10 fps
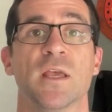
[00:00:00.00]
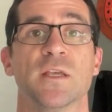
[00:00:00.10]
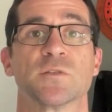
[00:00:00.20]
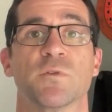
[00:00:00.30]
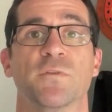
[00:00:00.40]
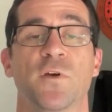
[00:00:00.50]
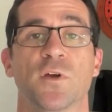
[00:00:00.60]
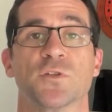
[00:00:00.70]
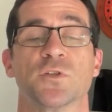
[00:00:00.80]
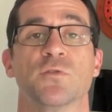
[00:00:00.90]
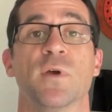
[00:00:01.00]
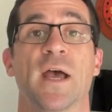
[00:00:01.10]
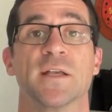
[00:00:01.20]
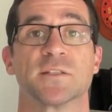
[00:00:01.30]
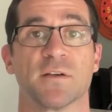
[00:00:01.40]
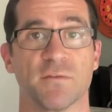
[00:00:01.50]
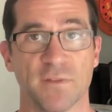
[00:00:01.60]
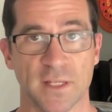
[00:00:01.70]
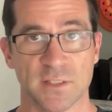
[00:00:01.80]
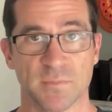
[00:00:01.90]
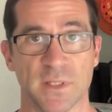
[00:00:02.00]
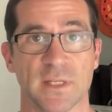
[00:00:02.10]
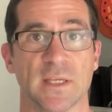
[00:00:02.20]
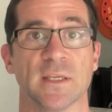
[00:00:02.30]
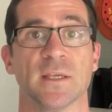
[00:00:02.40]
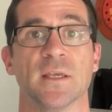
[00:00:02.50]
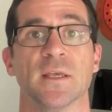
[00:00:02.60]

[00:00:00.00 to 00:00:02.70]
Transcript: is referred to as flexibility.